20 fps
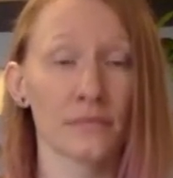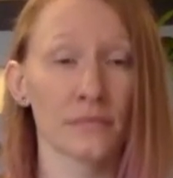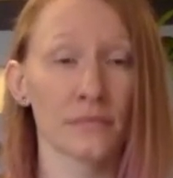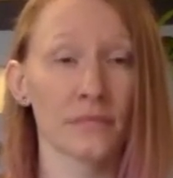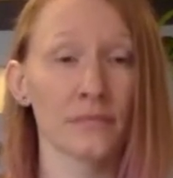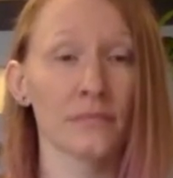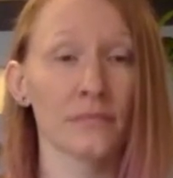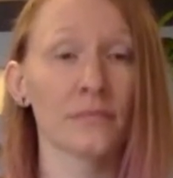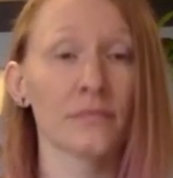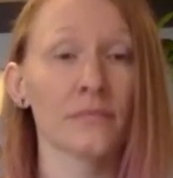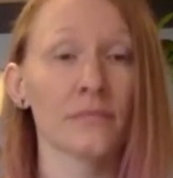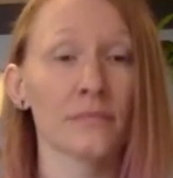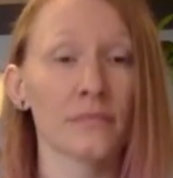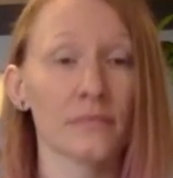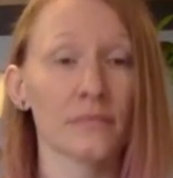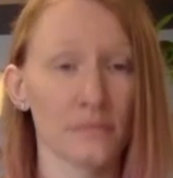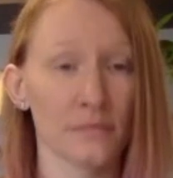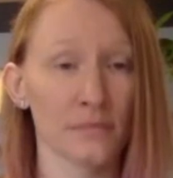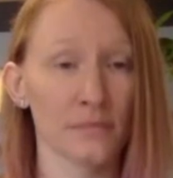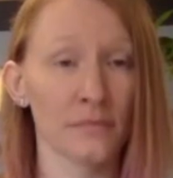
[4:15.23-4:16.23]

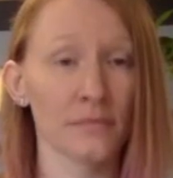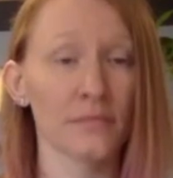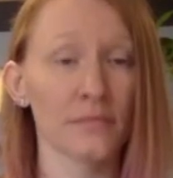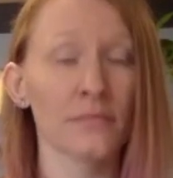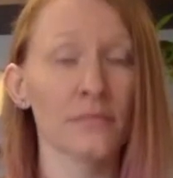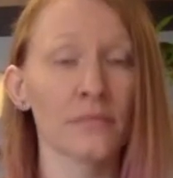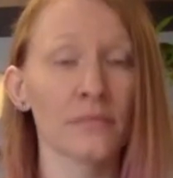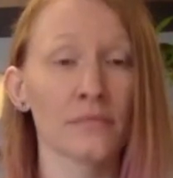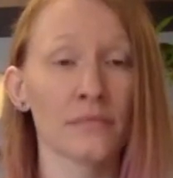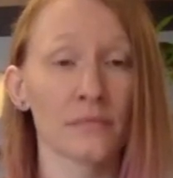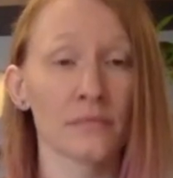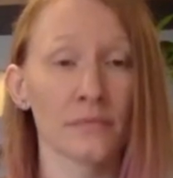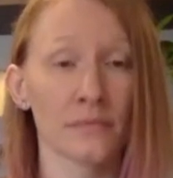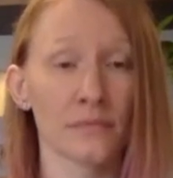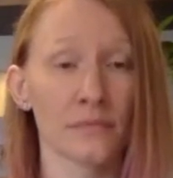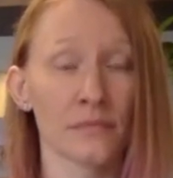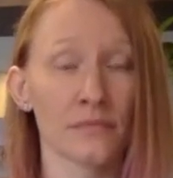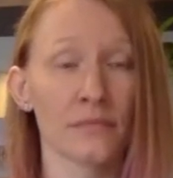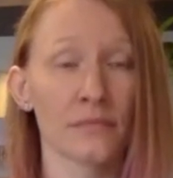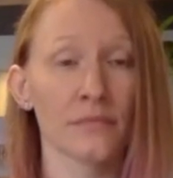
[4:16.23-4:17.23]

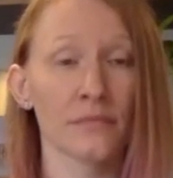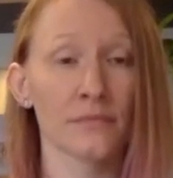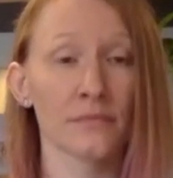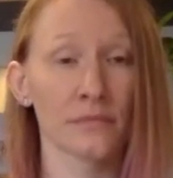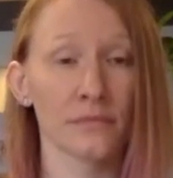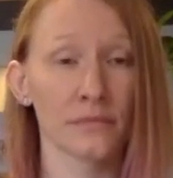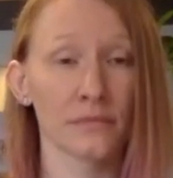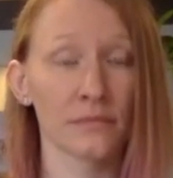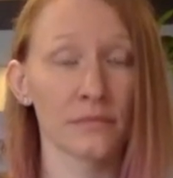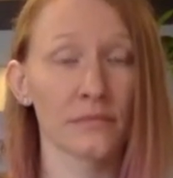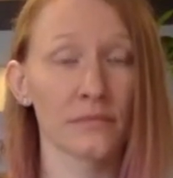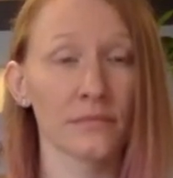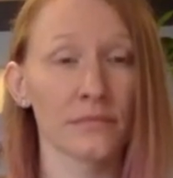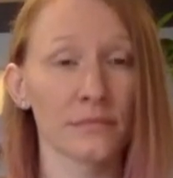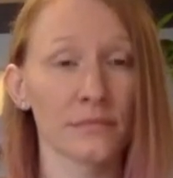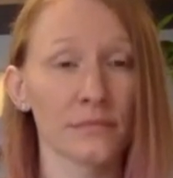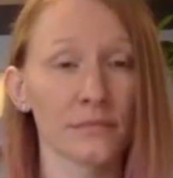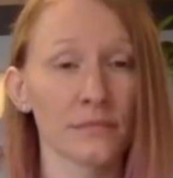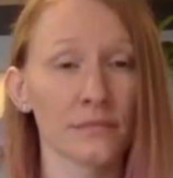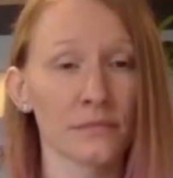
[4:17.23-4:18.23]

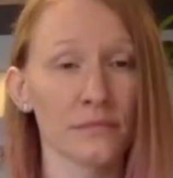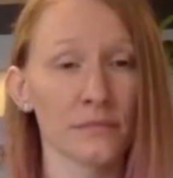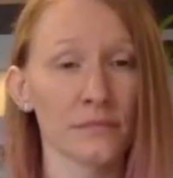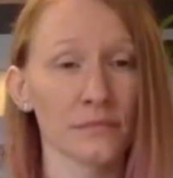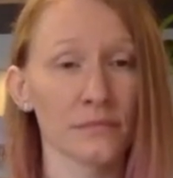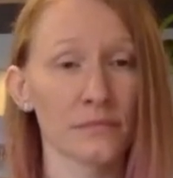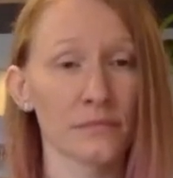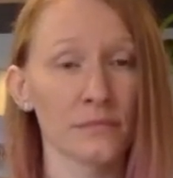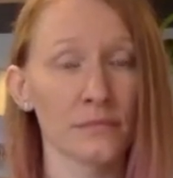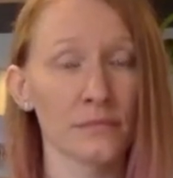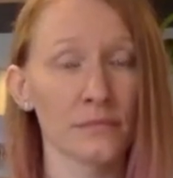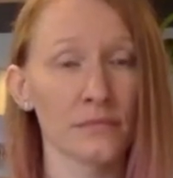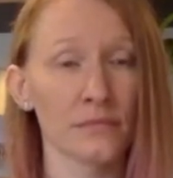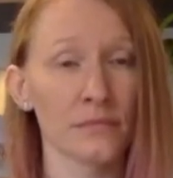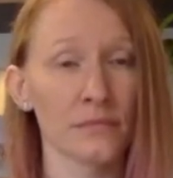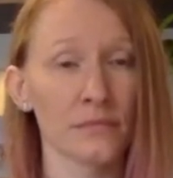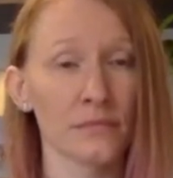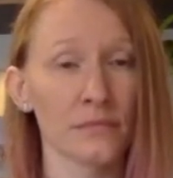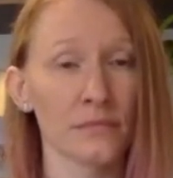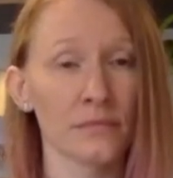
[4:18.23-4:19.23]

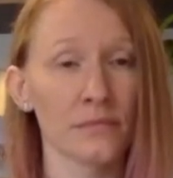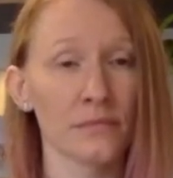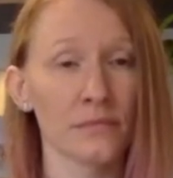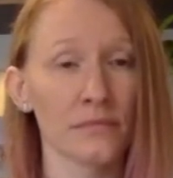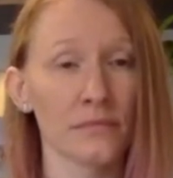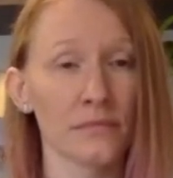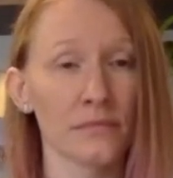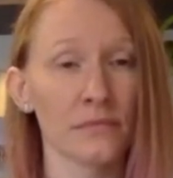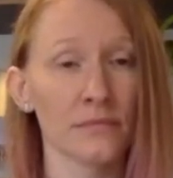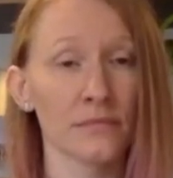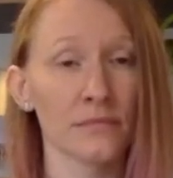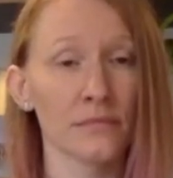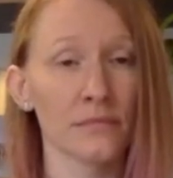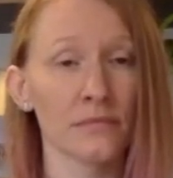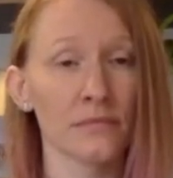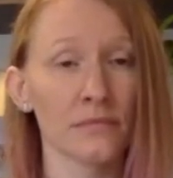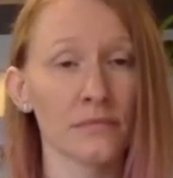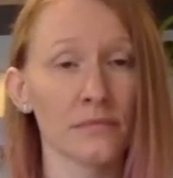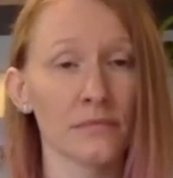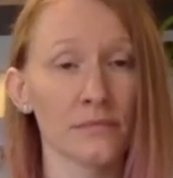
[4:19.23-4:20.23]

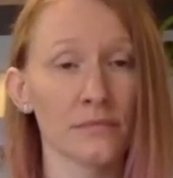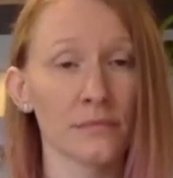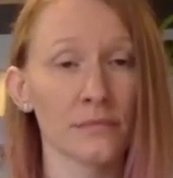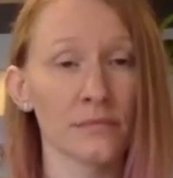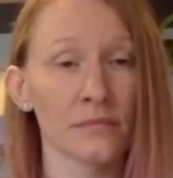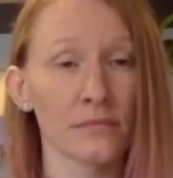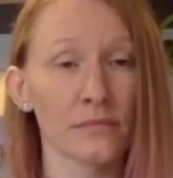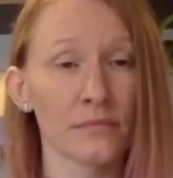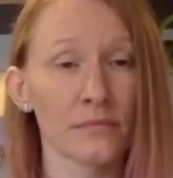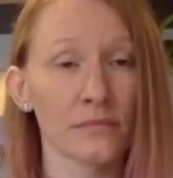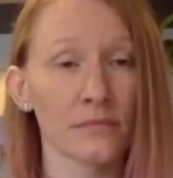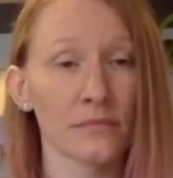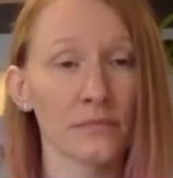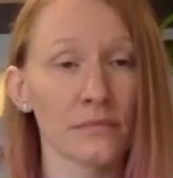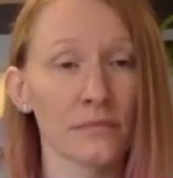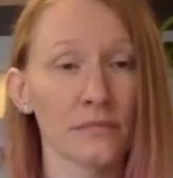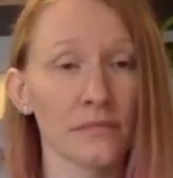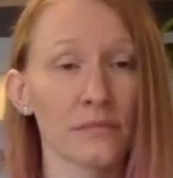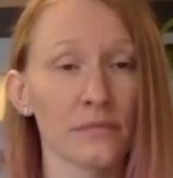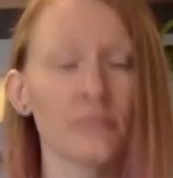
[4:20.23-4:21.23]

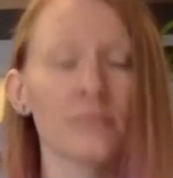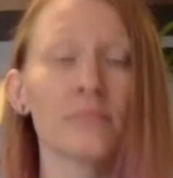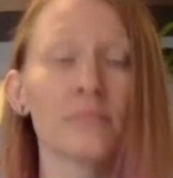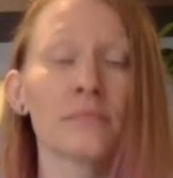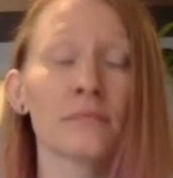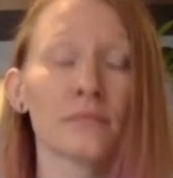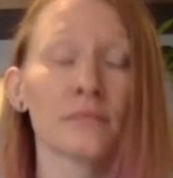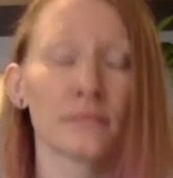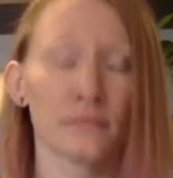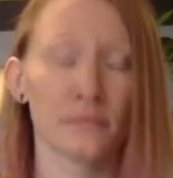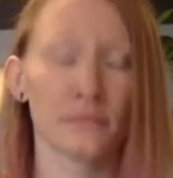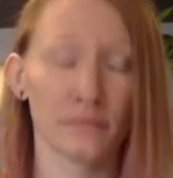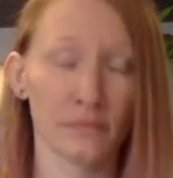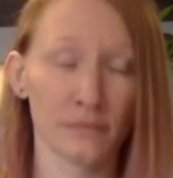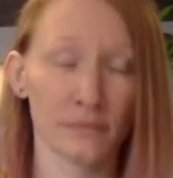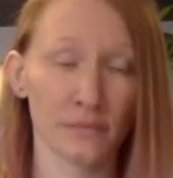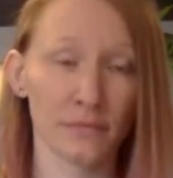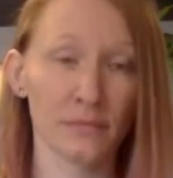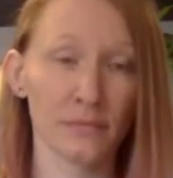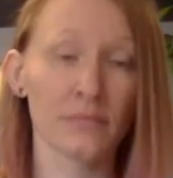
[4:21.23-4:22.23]

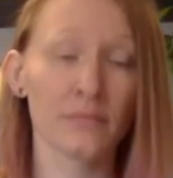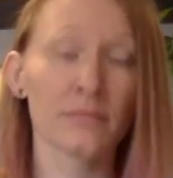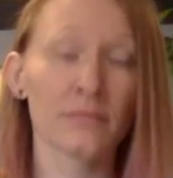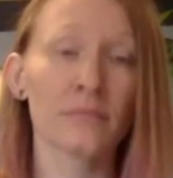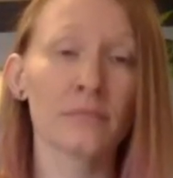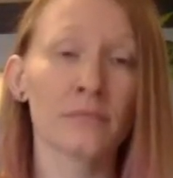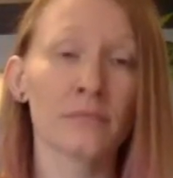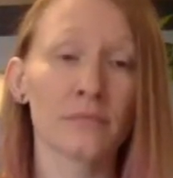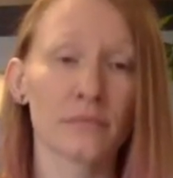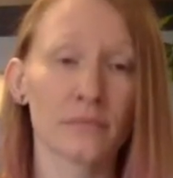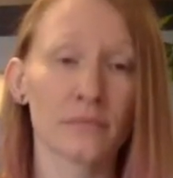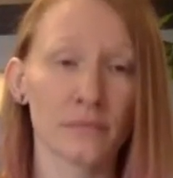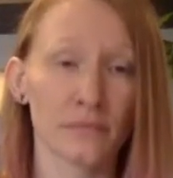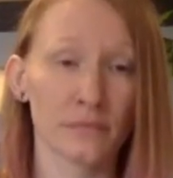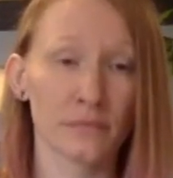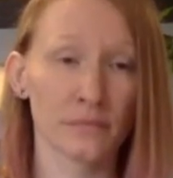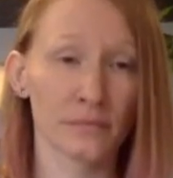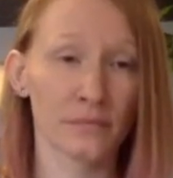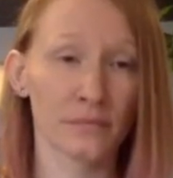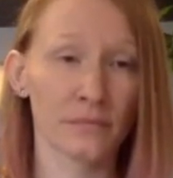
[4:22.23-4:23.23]
The person shown says nothing.